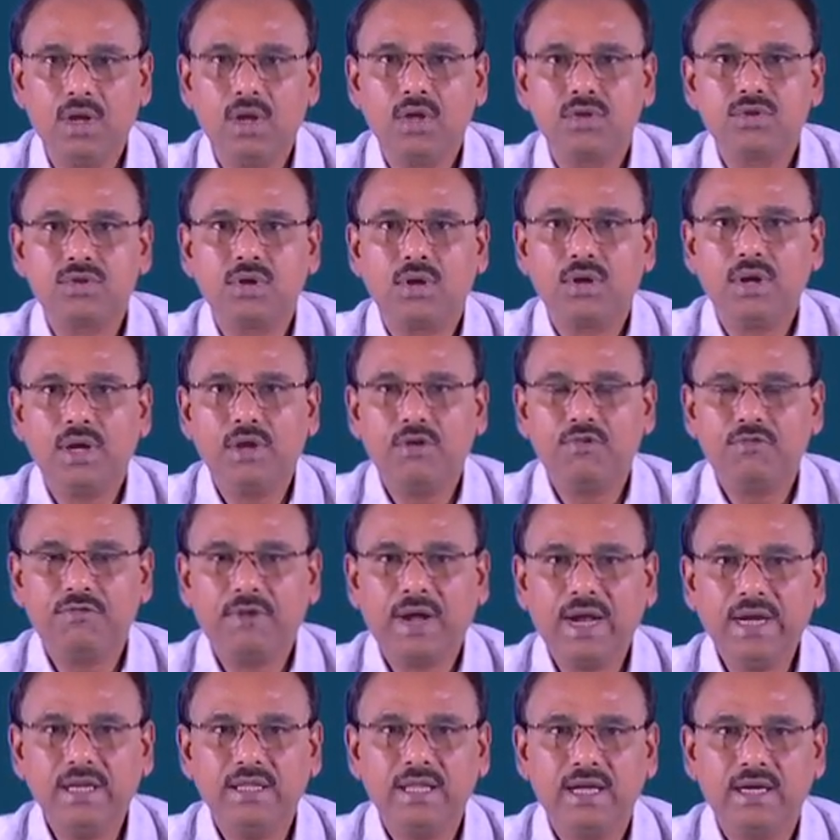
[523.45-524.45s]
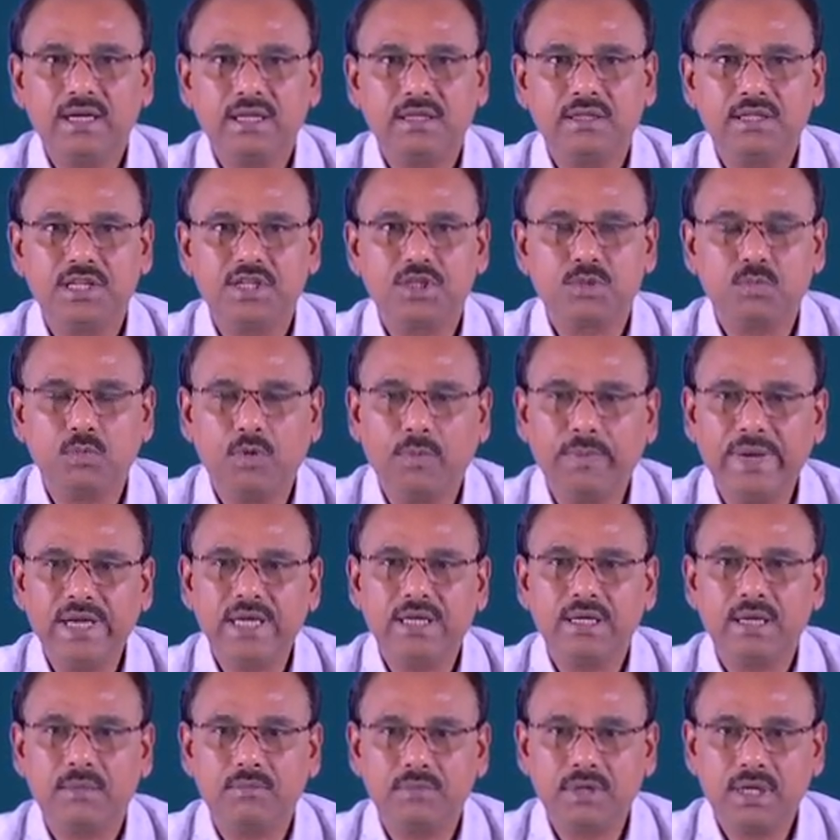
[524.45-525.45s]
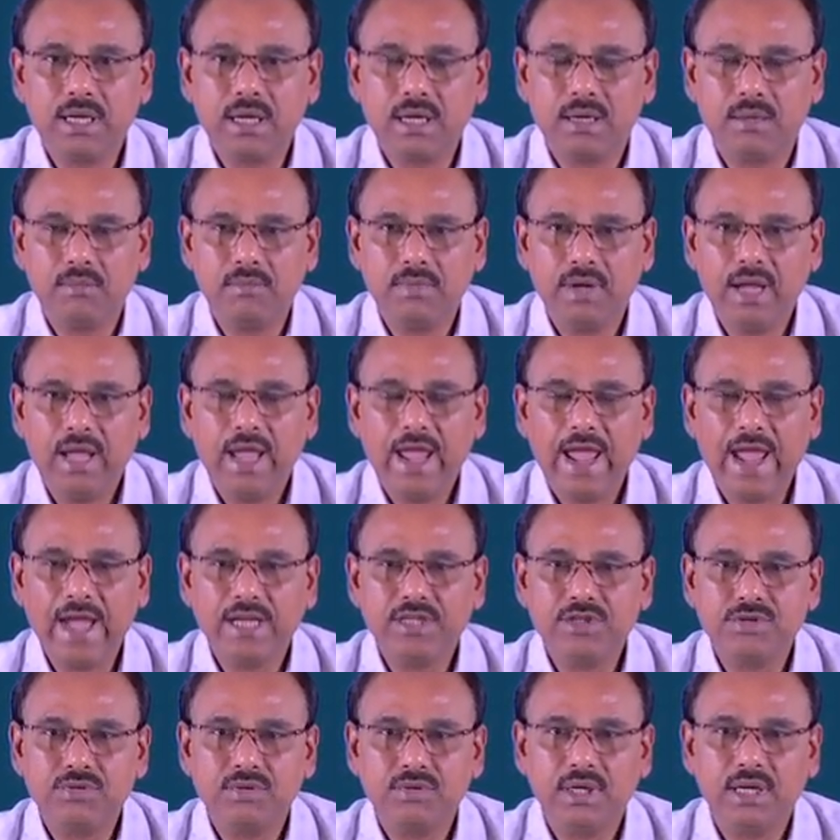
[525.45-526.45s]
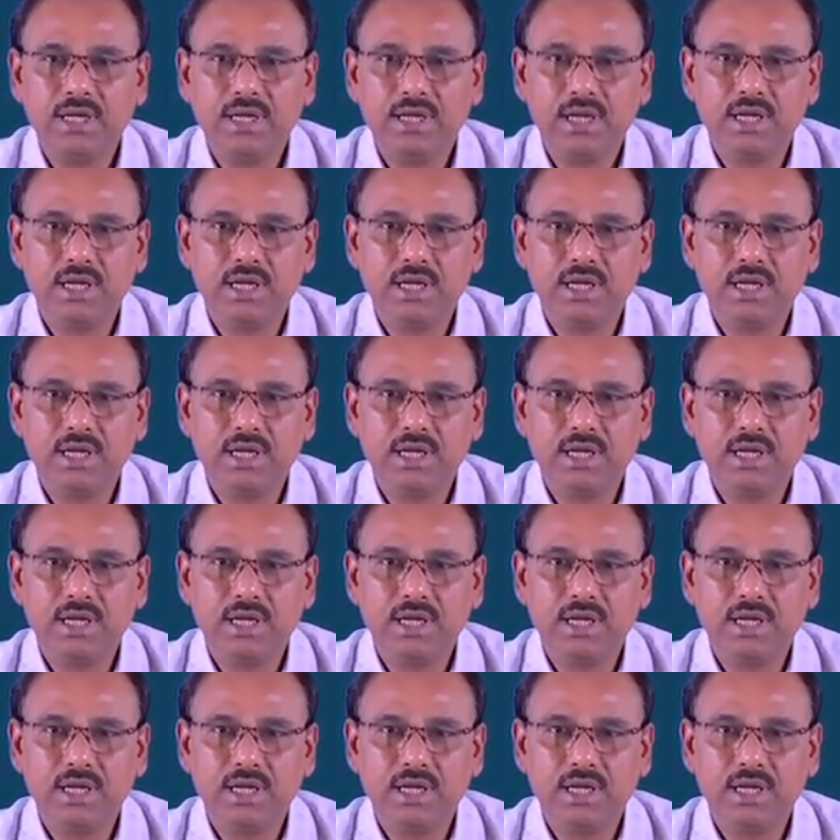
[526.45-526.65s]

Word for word: So, you find that this momentum term actually